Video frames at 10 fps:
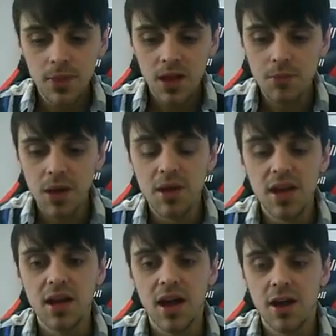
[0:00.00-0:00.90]
maybe
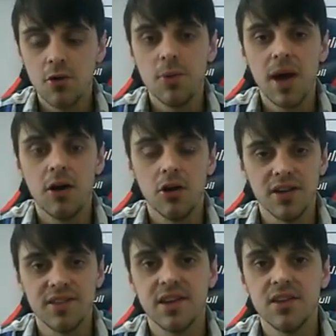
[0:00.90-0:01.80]
help out and
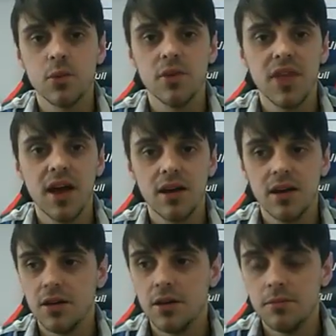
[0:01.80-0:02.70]
assist with that
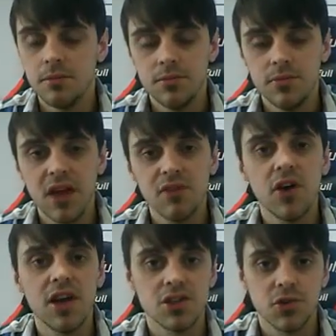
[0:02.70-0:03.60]
that
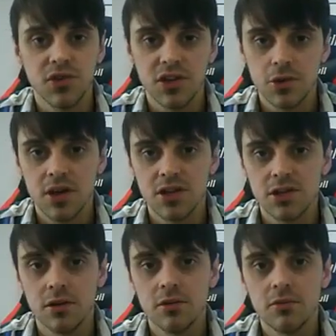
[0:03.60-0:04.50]
financial
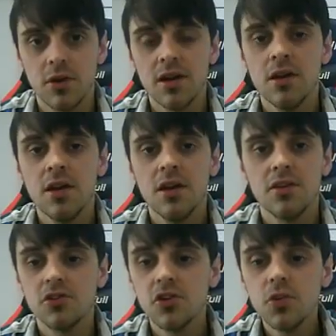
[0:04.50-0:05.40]
situation, right? So I
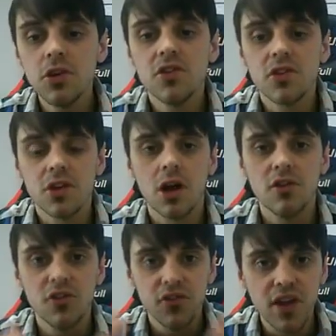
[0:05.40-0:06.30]
just want you to kind of
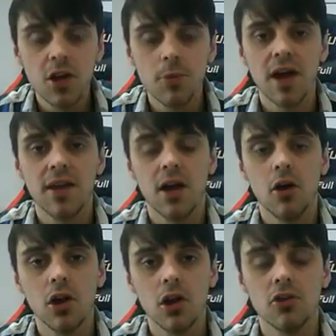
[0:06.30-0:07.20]
think about that on a
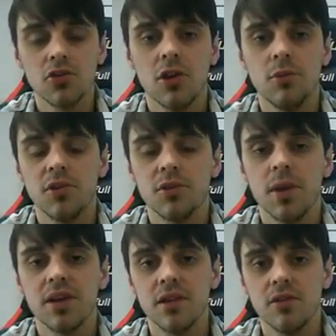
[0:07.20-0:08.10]
long-term
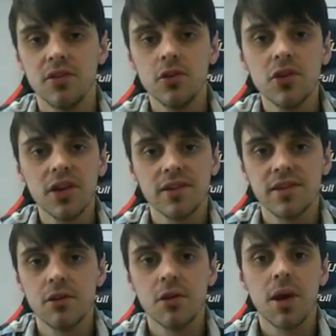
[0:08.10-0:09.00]
perspective. It's not
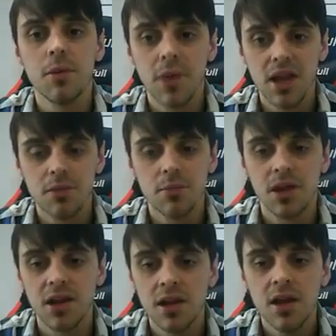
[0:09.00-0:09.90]
necessarily about making
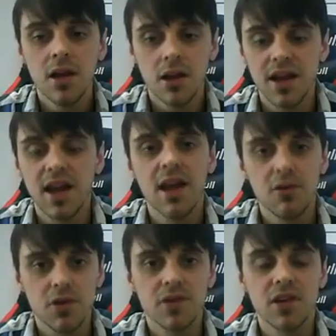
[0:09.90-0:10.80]
money like
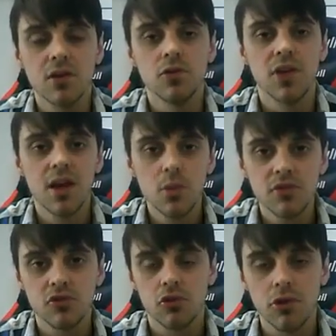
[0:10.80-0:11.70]
every single day,
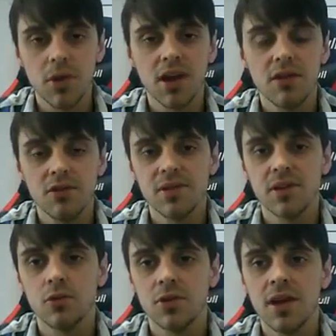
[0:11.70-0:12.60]
withdrawing money every single
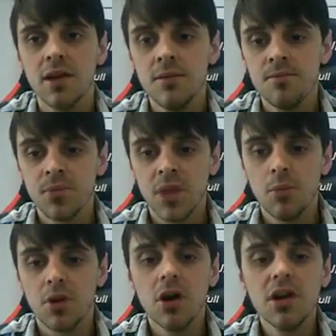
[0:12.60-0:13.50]
day, but
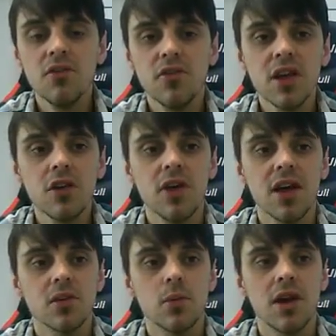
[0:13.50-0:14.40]
kind of think of it as a
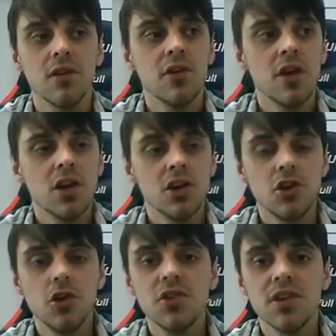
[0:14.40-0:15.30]
way of
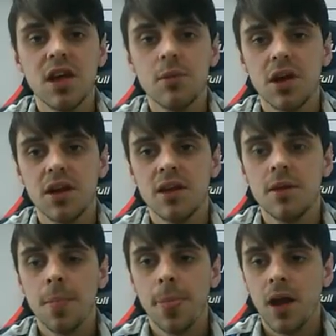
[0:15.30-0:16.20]
using that money
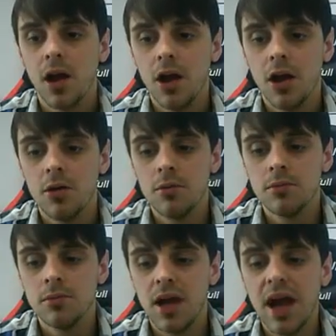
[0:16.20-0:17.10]

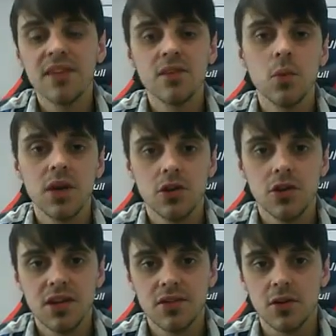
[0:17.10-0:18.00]
as and when you
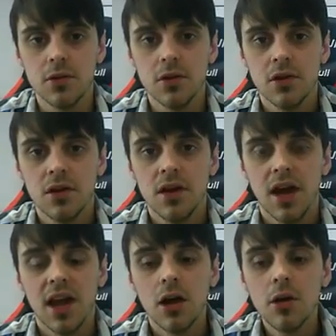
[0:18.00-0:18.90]
need to.
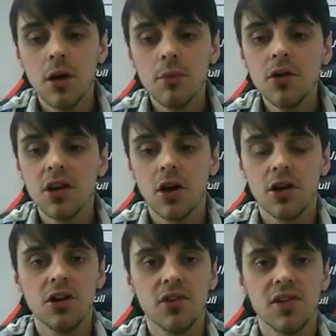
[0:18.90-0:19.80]
And I'm only kind of
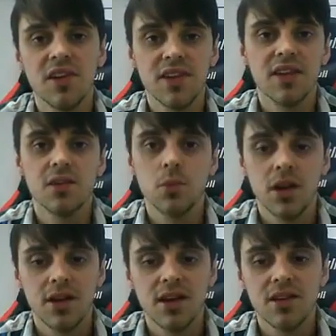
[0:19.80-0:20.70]
using this as and when I
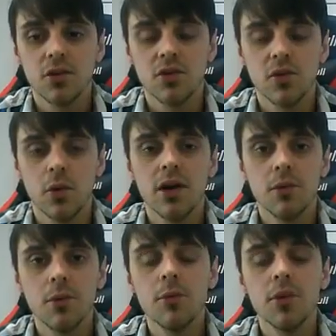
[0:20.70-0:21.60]
need to as well. At the
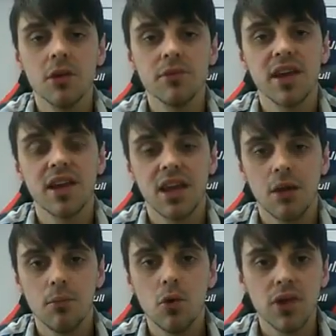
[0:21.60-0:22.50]
moment, I'm taking out
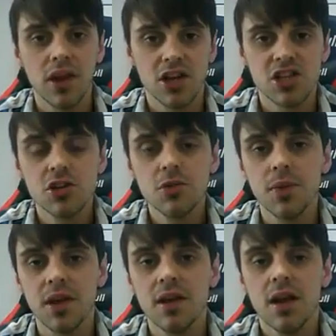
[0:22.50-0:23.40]
more than I should
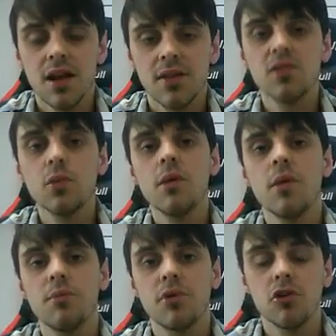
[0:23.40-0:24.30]
be. That's why my
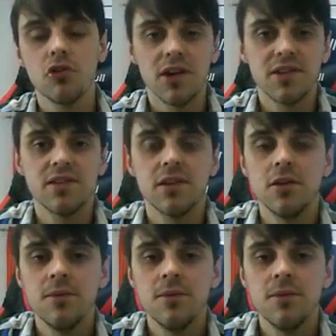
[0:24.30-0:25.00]
progress isn't